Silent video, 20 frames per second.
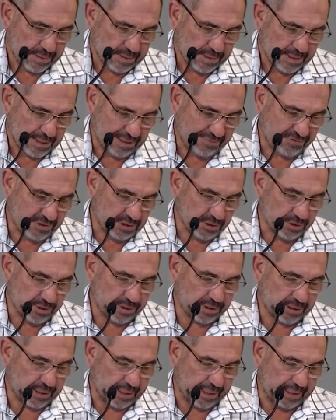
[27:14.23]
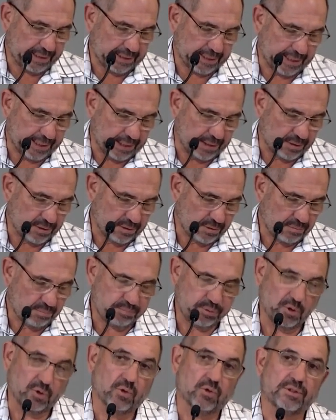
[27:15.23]
Have a look at how
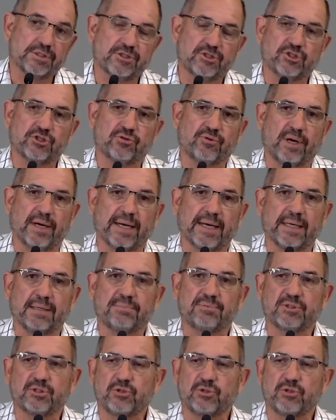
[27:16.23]
Paul describes